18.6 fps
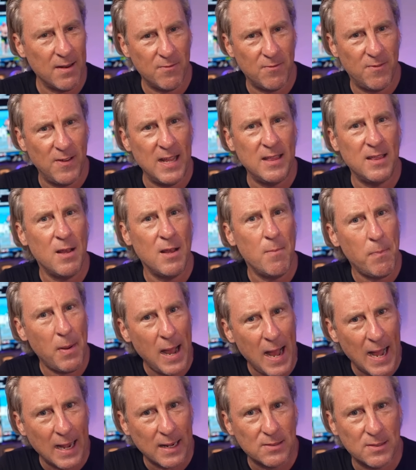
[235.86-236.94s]
can't fit in a
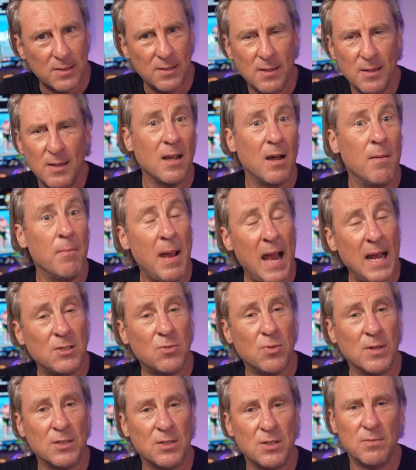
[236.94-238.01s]
box, like a
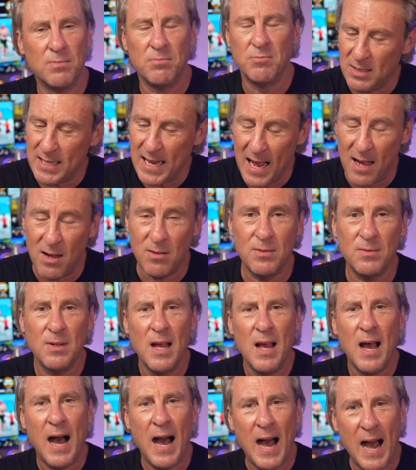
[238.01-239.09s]
mattress, ShareTown
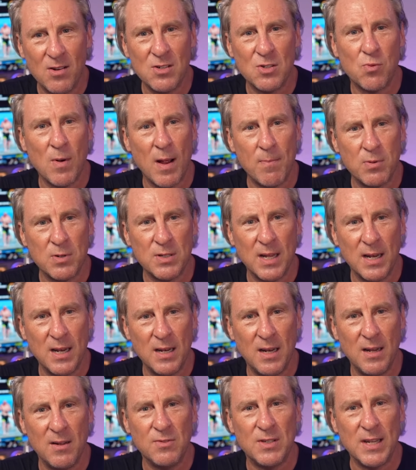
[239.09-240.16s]
hires
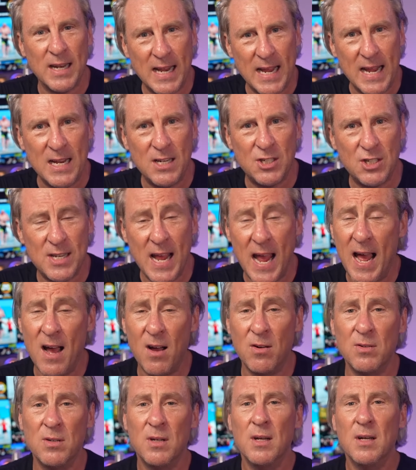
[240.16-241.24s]
representatives in each
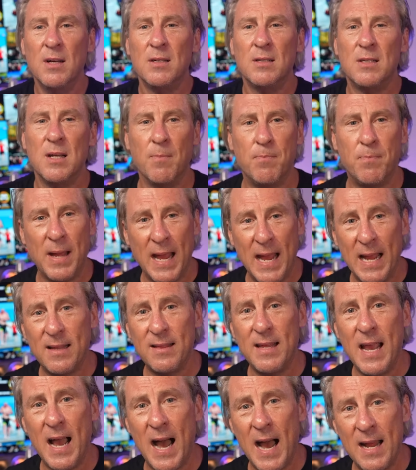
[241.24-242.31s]
town to
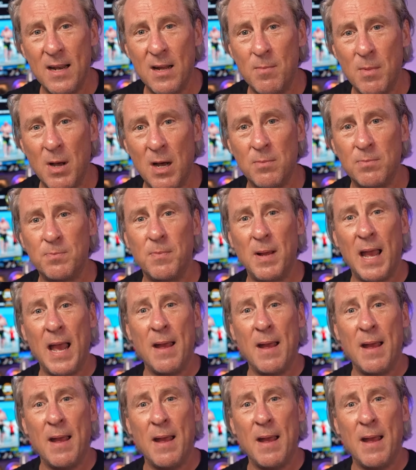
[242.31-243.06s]
pick the item up